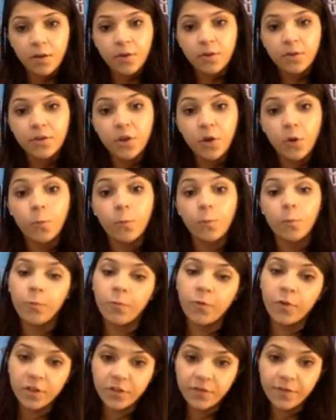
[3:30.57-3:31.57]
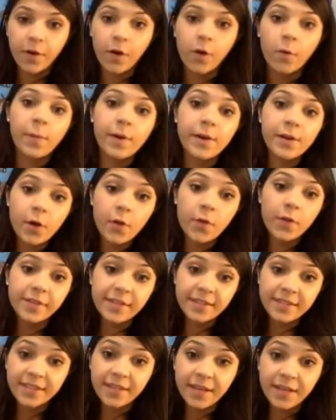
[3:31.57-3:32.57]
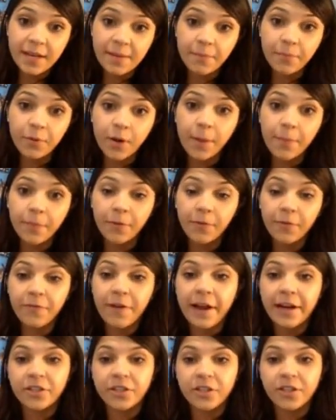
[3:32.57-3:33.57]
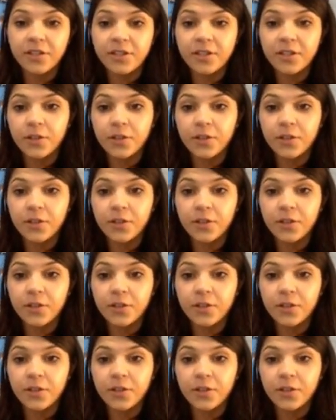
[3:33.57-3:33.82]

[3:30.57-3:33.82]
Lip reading: So first of all, we know this is an improper fraction.